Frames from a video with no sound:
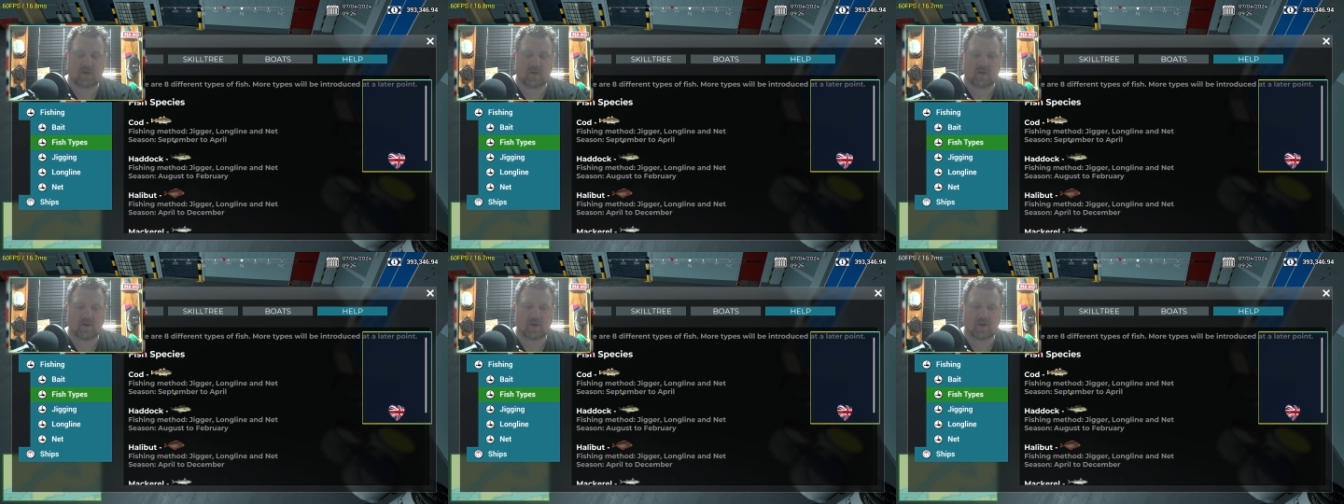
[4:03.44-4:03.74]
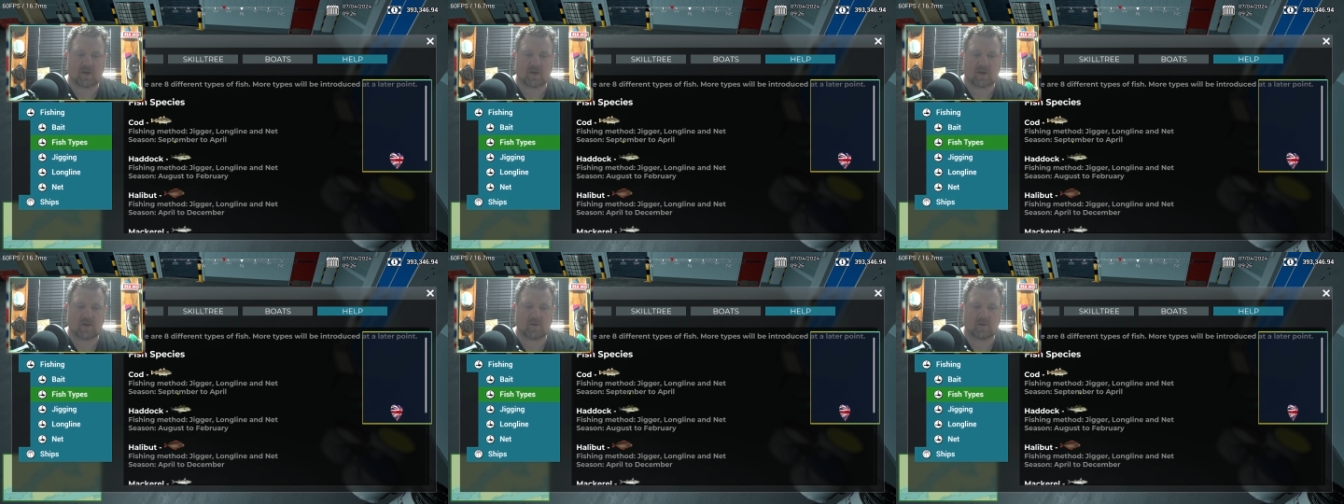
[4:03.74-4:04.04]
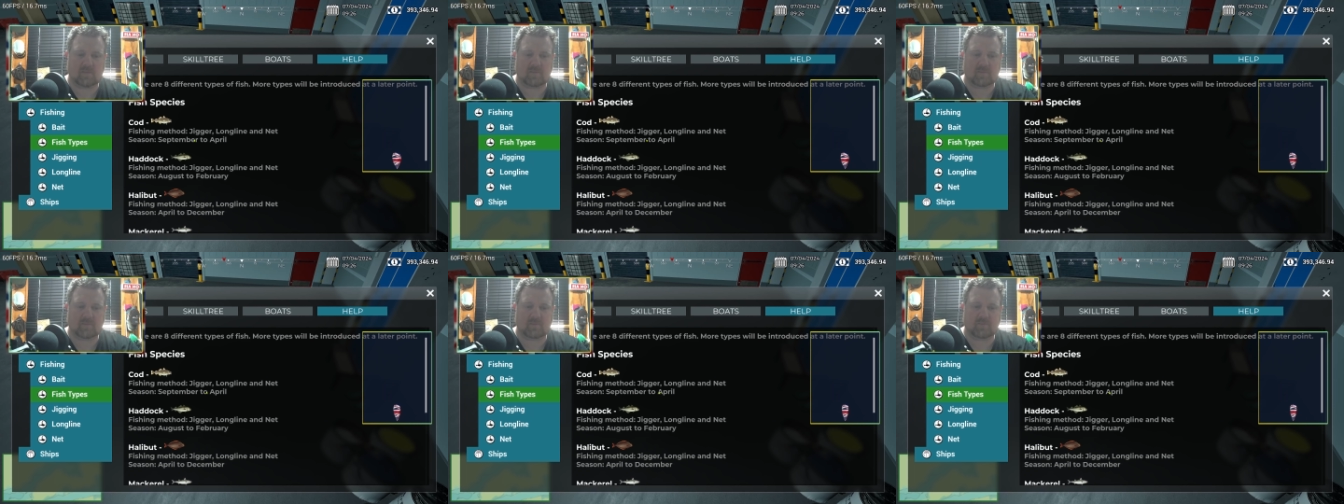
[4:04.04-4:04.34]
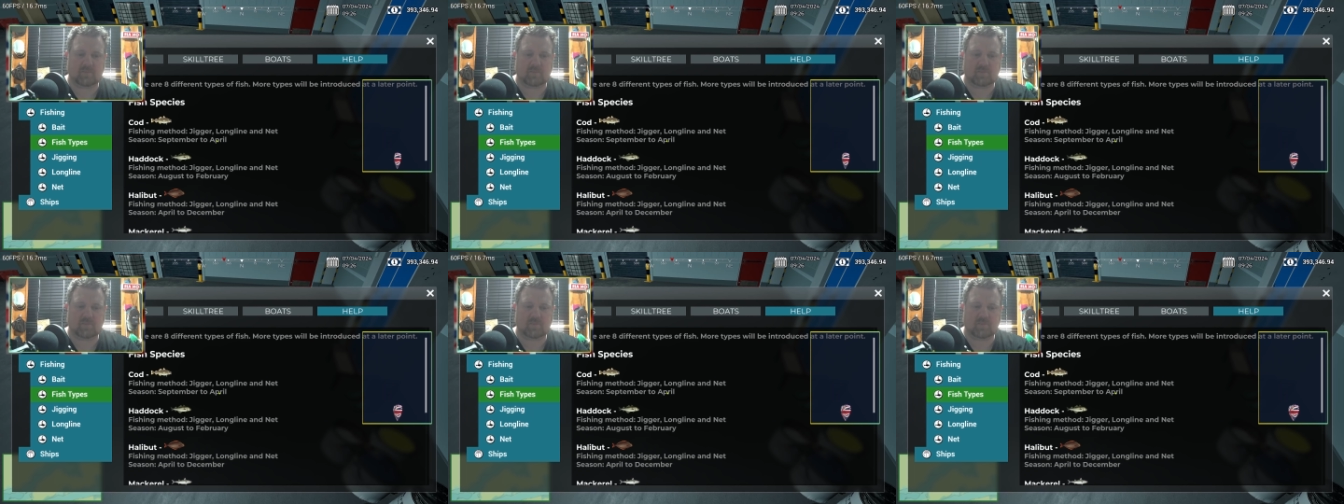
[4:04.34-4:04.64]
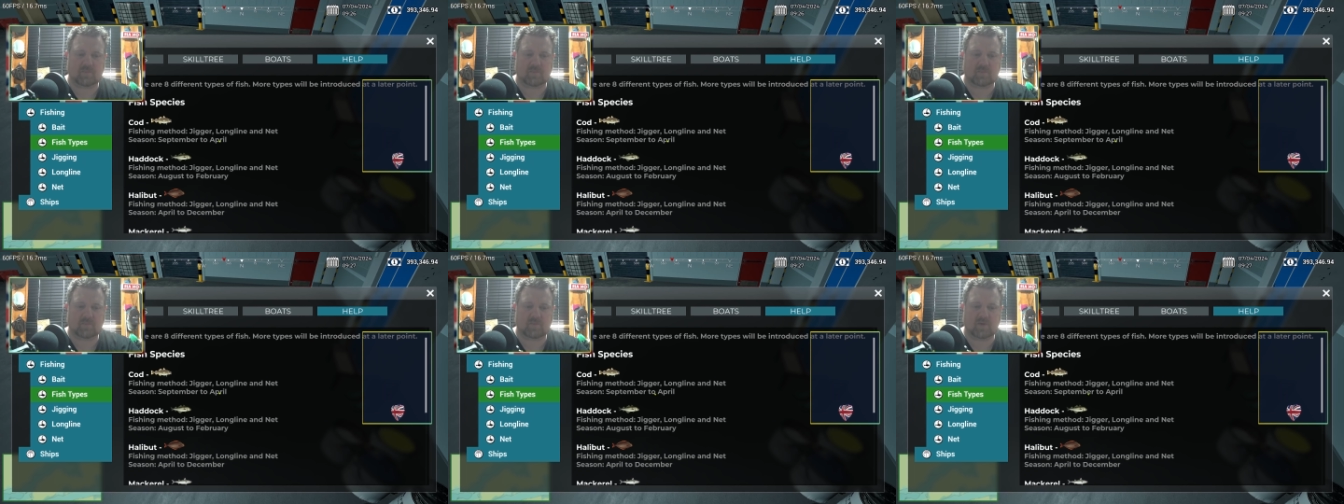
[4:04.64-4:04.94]
um,
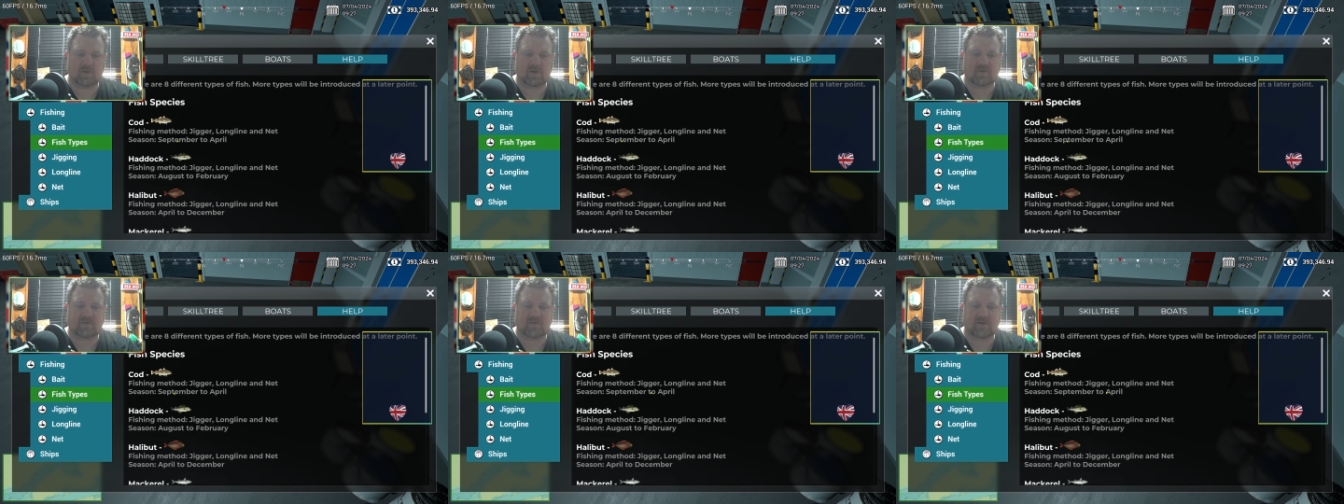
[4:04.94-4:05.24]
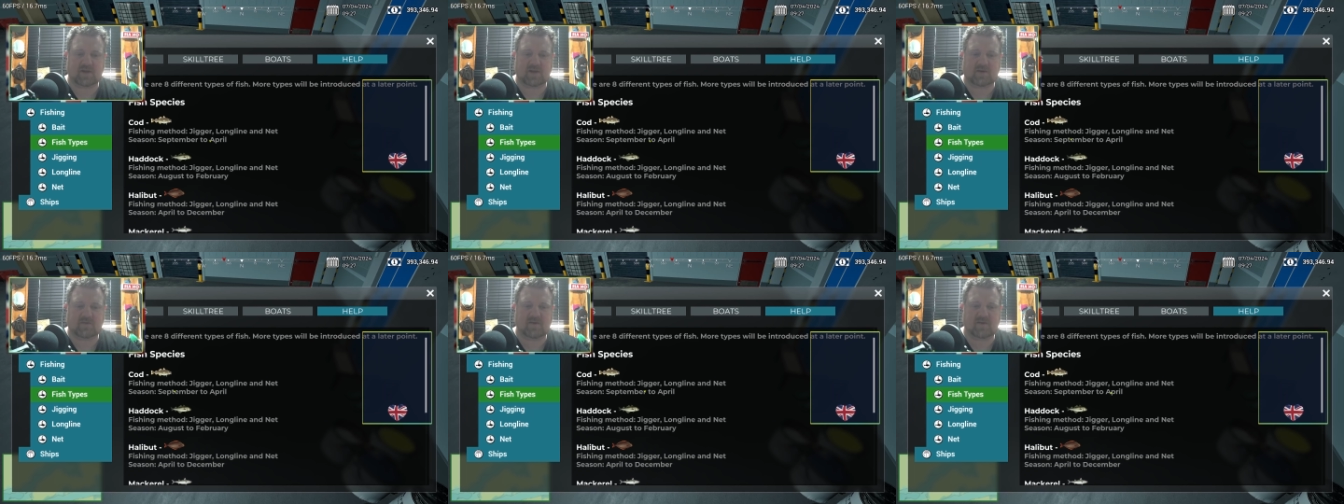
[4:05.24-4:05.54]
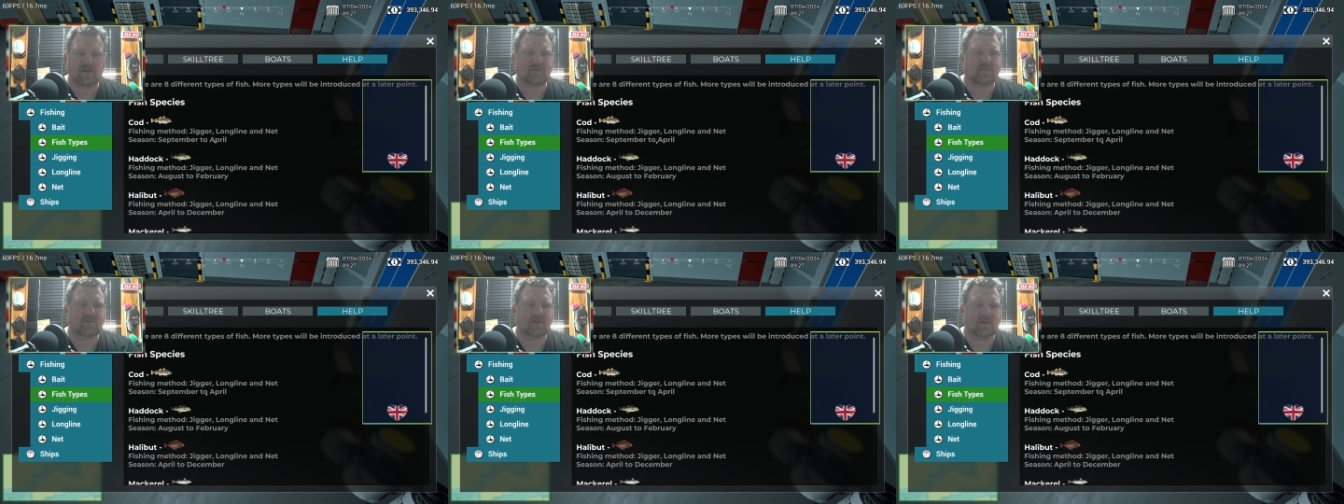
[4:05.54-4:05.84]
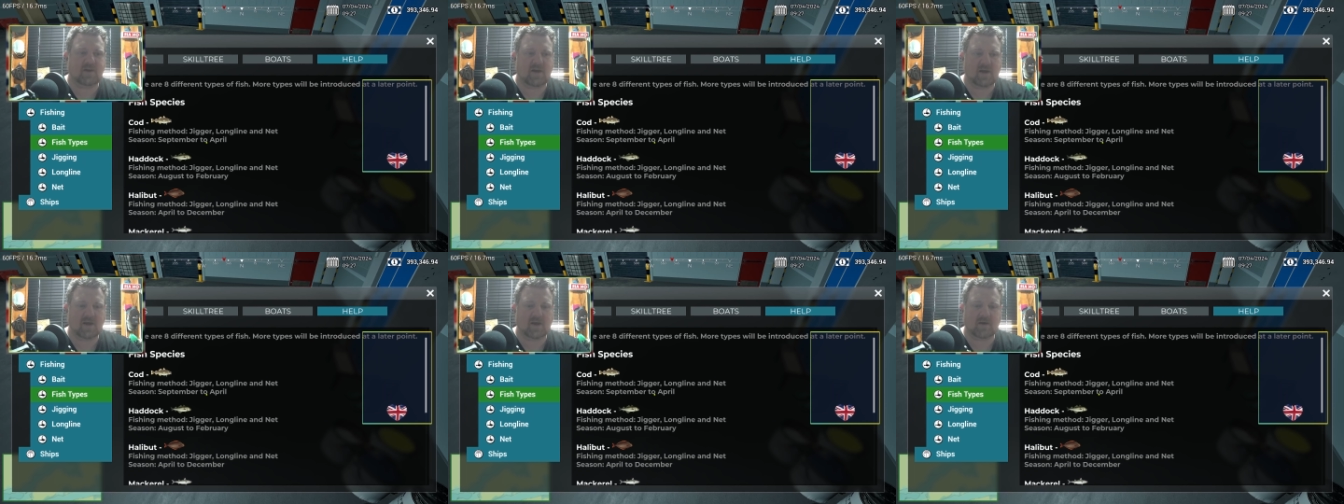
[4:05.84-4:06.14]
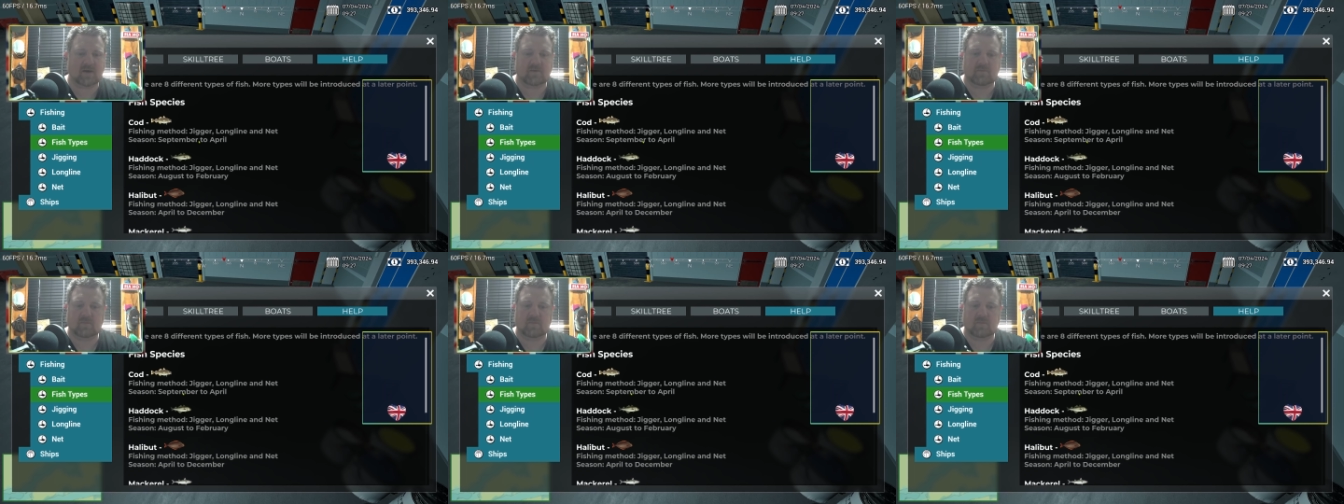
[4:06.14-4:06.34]
is dictated here.